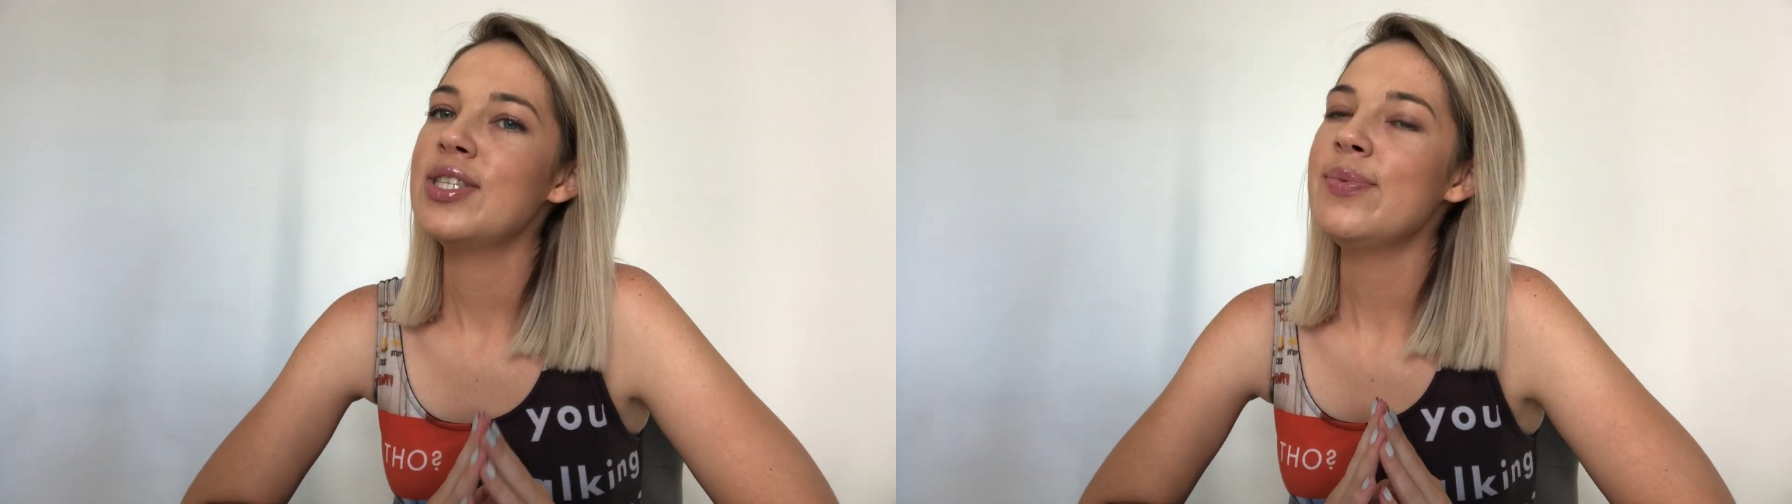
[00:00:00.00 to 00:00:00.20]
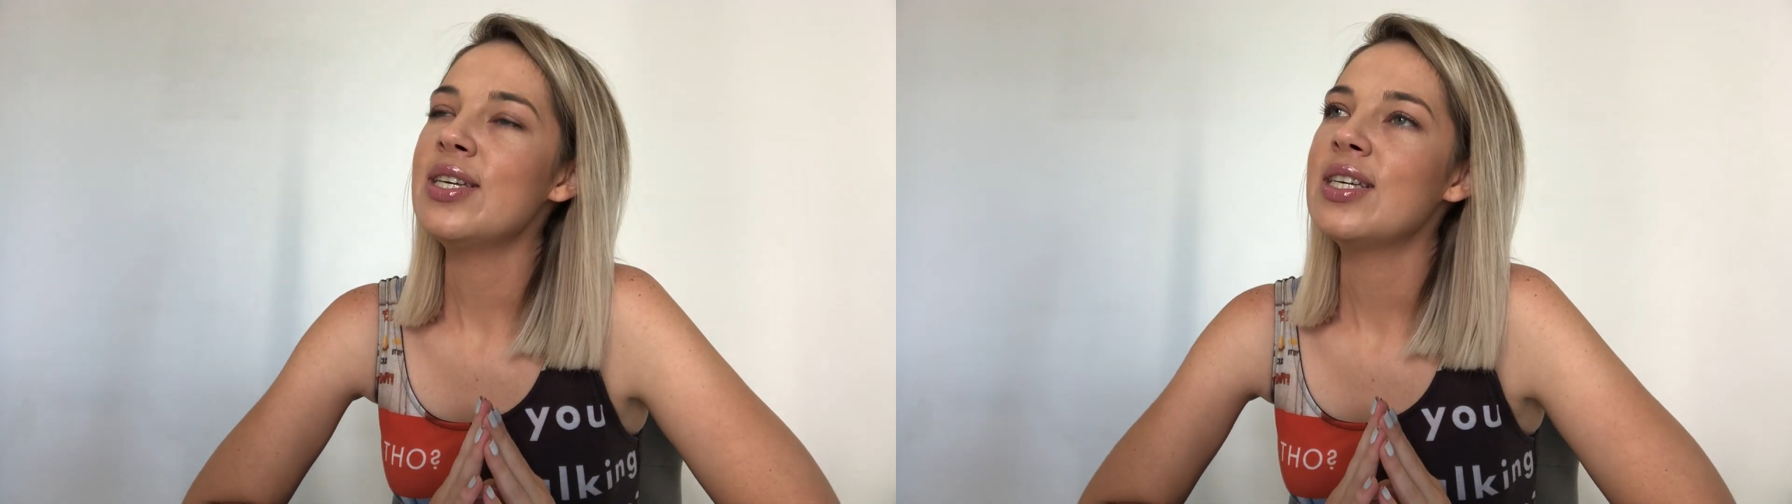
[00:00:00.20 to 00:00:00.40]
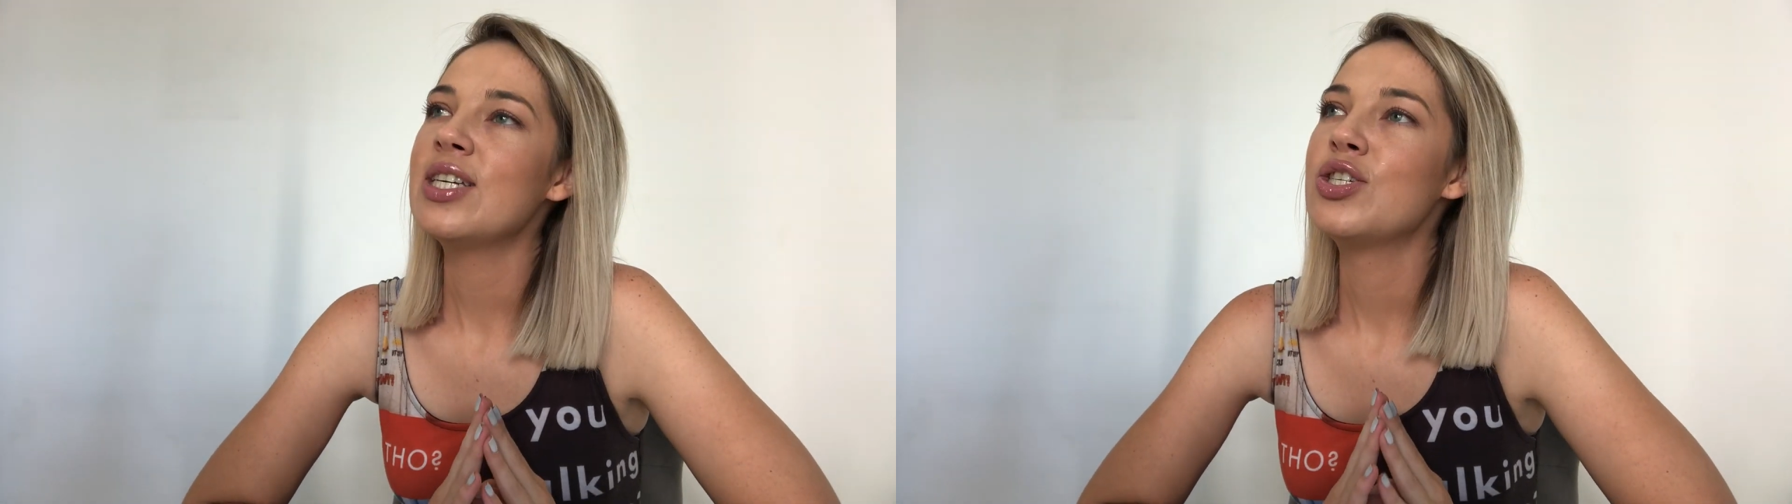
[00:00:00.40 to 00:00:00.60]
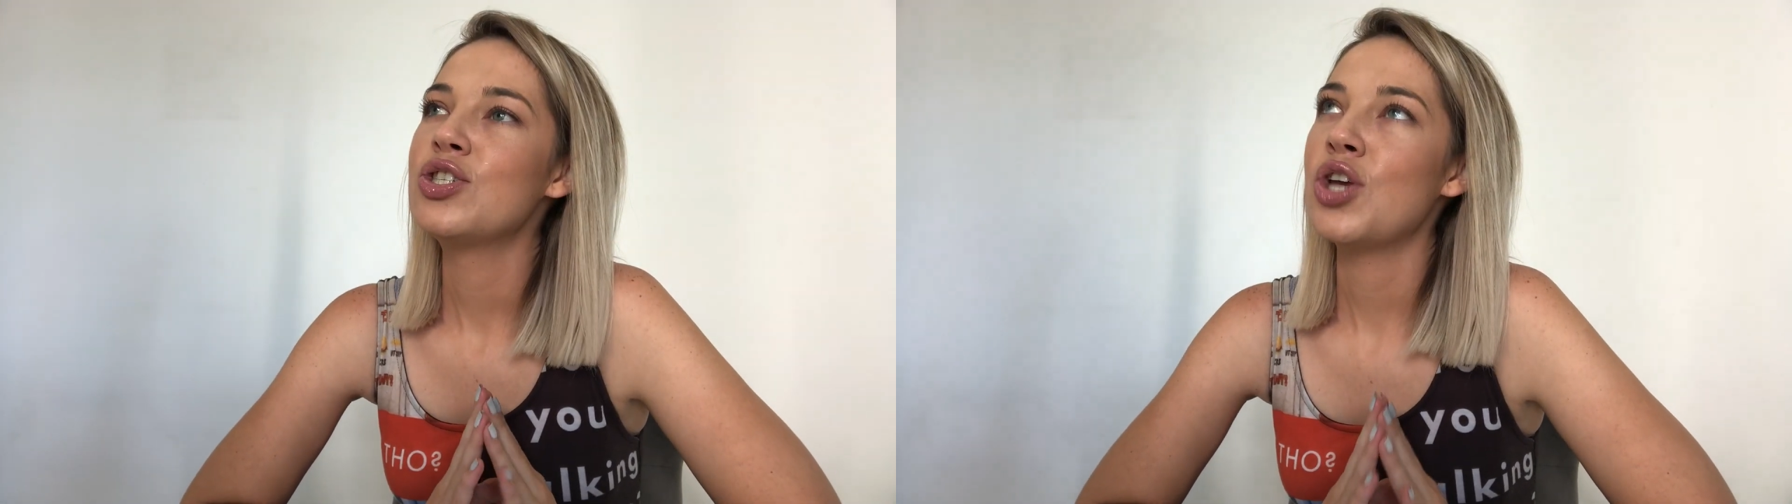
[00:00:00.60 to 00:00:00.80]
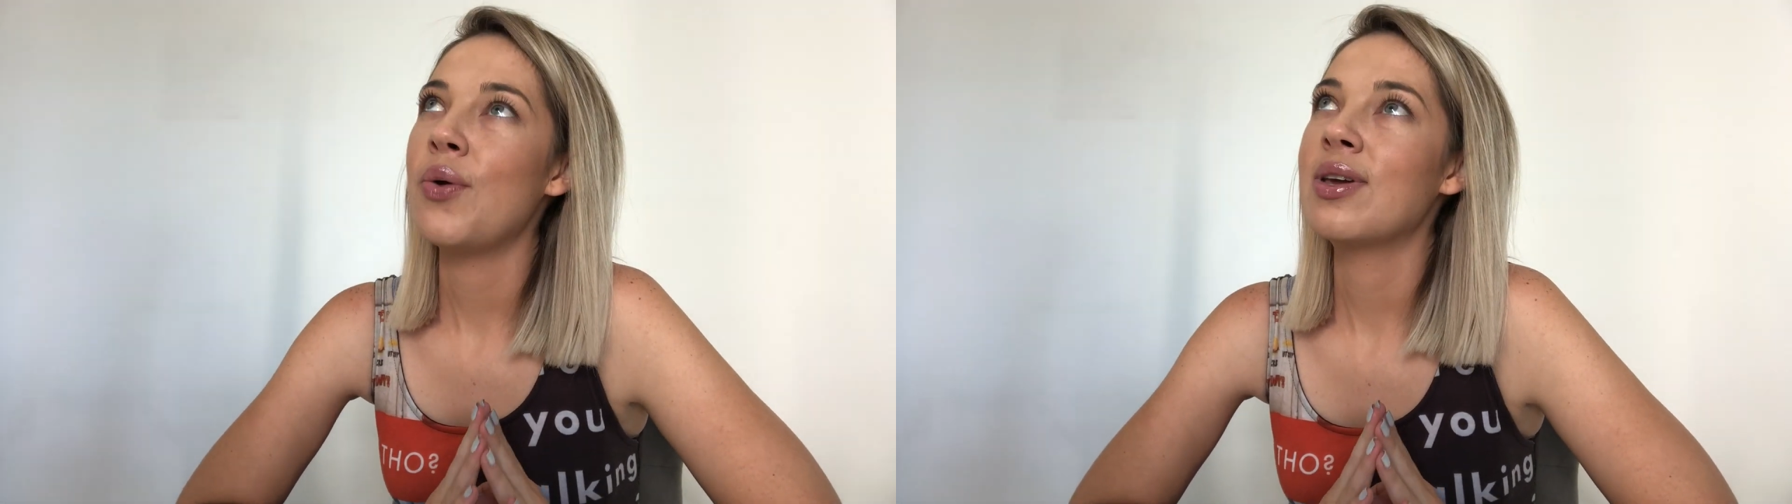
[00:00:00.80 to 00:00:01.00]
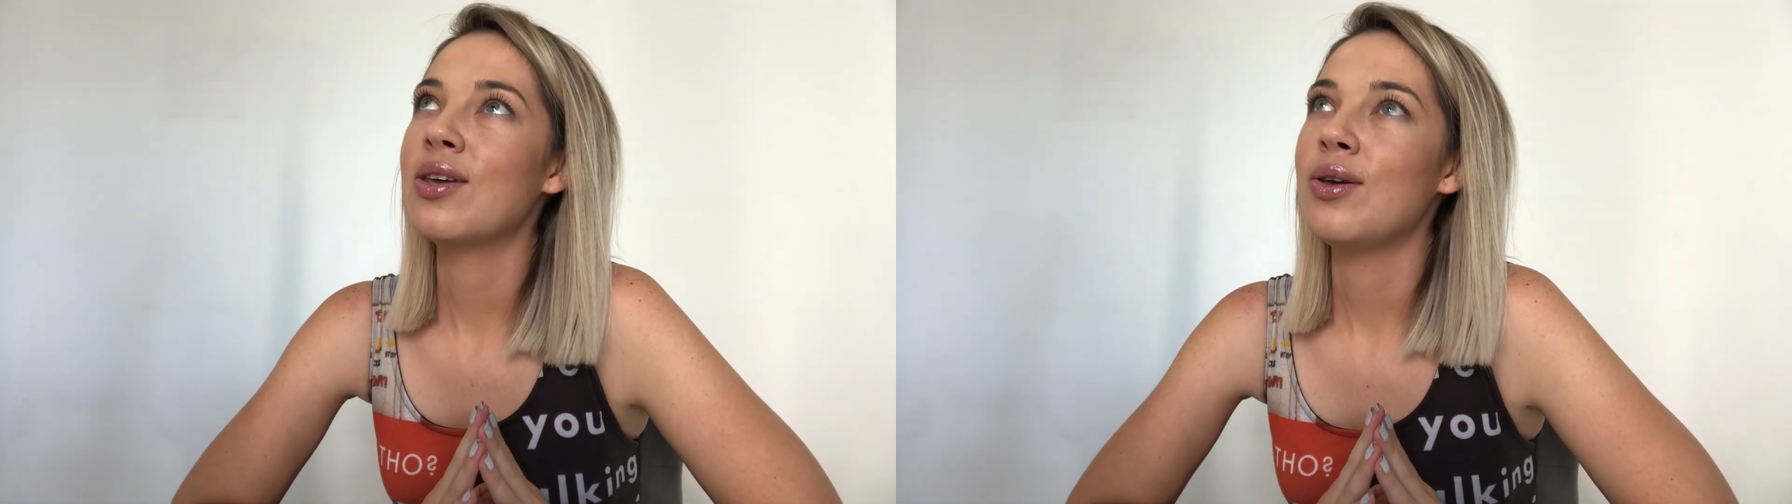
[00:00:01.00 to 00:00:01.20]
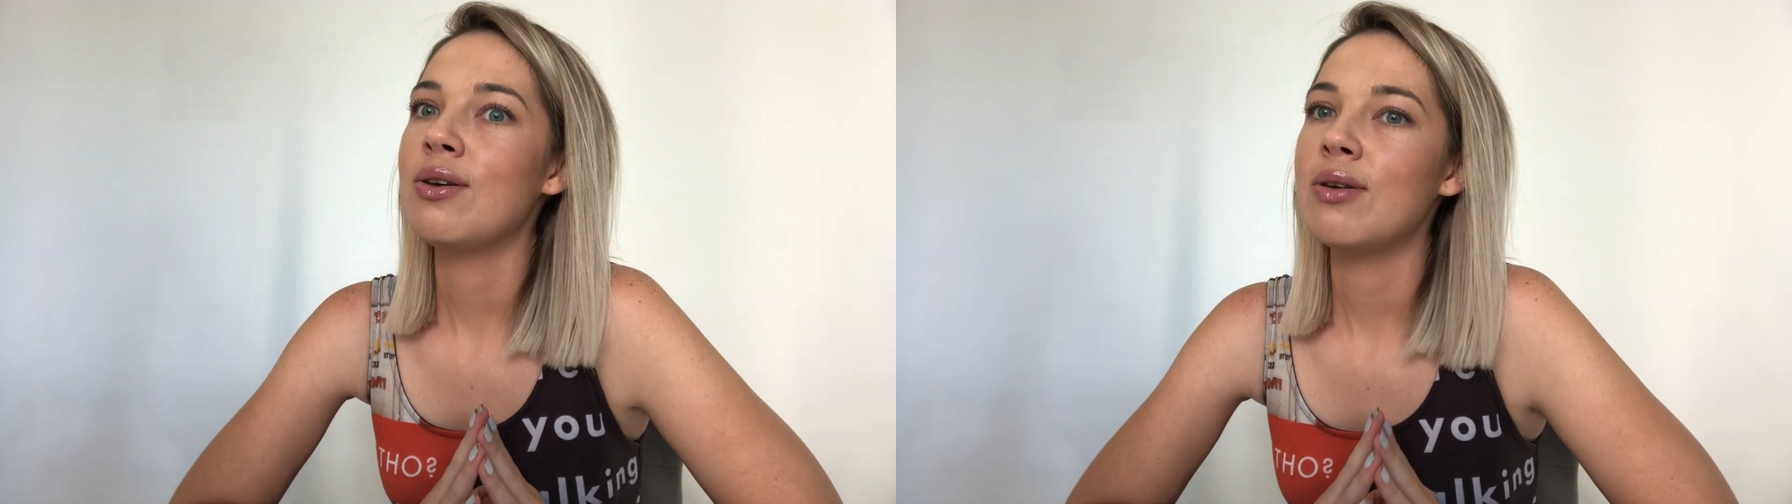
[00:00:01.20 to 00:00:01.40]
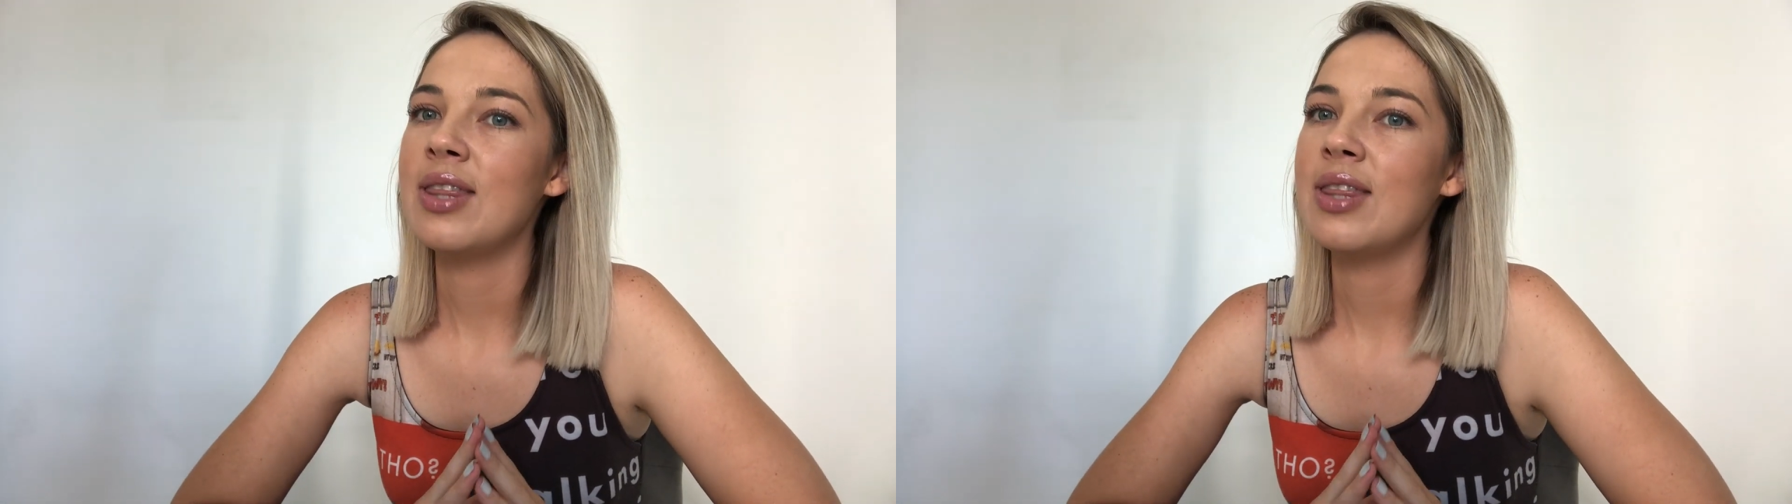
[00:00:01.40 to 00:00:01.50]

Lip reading: to be showing you